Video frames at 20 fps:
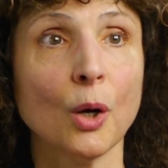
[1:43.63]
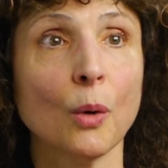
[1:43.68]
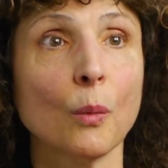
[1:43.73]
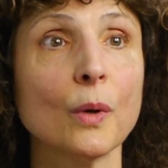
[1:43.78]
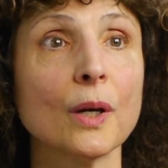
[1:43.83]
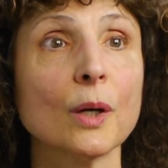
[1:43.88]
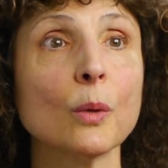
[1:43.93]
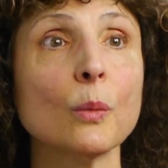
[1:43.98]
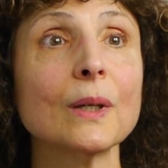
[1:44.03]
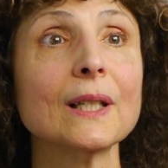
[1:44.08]

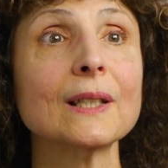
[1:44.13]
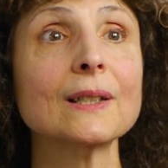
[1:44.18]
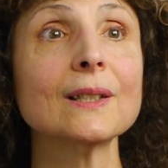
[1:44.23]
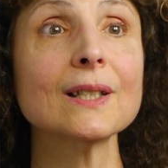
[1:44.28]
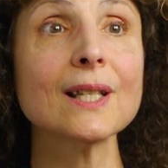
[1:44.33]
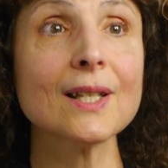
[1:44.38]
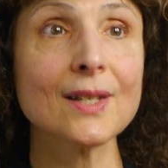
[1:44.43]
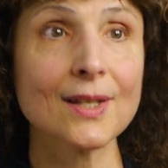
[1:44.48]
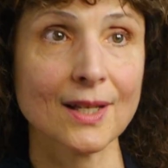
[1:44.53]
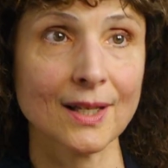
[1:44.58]
where we
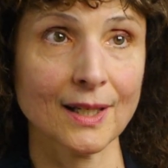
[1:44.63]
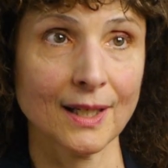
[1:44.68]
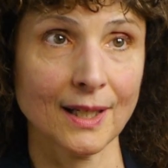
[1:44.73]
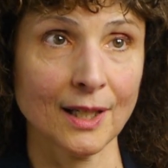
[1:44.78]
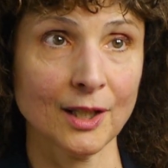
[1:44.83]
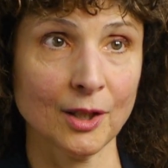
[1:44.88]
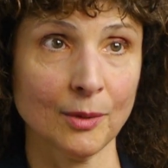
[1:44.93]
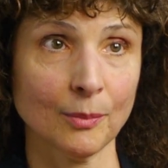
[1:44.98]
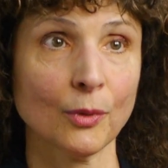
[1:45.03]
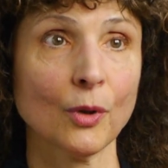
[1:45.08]
listen
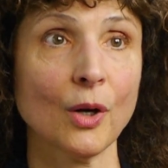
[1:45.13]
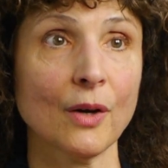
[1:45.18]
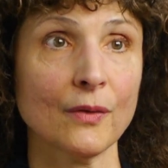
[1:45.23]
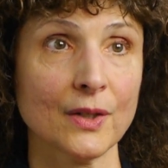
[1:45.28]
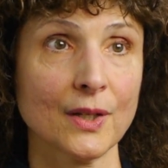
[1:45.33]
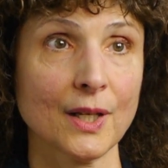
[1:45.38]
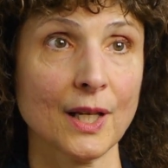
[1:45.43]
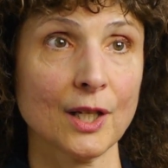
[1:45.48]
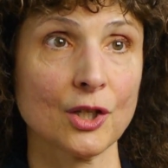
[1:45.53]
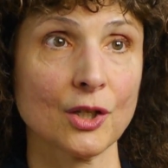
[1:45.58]
in
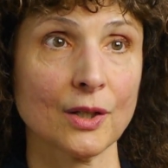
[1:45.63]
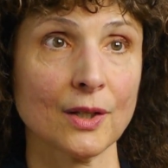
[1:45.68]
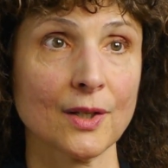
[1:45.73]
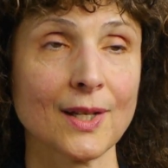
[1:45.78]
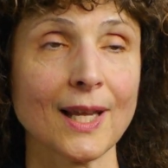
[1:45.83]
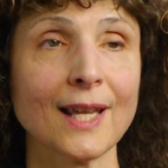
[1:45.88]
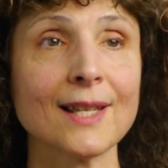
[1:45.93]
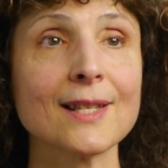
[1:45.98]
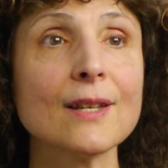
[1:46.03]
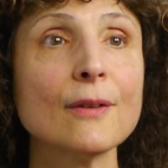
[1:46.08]

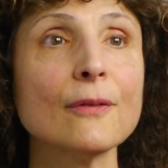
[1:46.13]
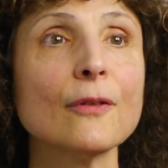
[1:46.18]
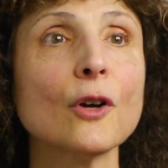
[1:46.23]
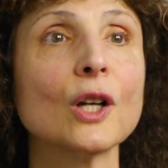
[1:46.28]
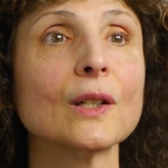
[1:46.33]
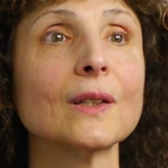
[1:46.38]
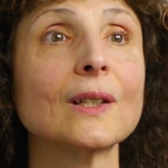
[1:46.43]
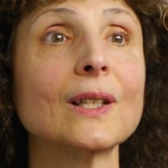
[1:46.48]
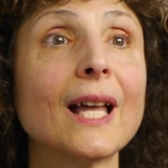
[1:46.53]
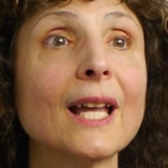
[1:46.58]
improvisations as if
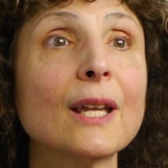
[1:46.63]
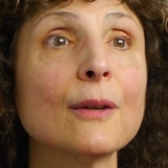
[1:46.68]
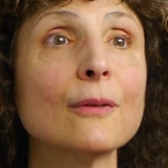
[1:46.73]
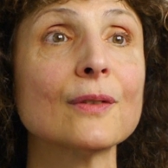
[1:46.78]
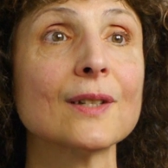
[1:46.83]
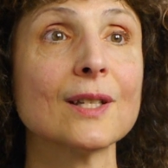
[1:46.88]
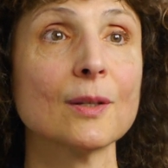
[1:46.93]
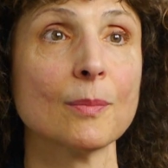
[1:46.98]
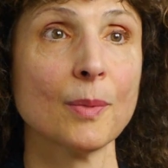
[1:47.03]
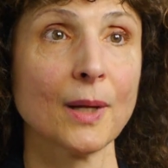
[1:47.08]
our
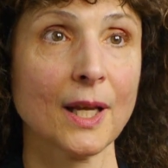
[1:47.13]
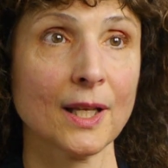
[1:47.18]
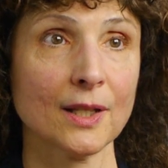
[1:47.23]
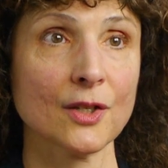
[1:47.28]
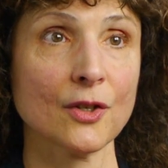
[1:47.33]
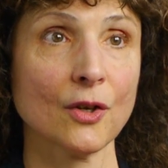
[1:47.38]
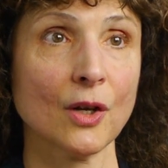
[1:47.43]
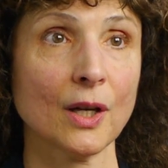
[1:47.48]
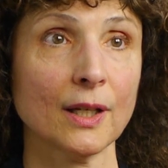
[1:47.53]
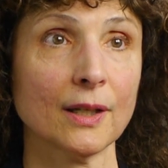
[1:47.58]
life
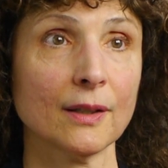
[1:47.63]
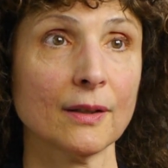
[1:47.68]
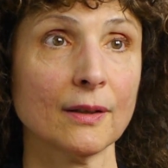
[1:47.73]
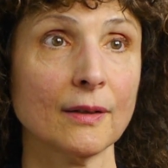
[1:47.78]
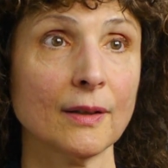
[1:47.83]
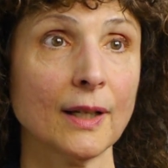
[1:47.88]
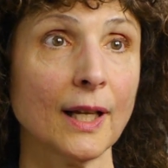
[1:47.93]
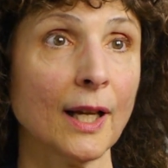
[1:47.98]
depends on it.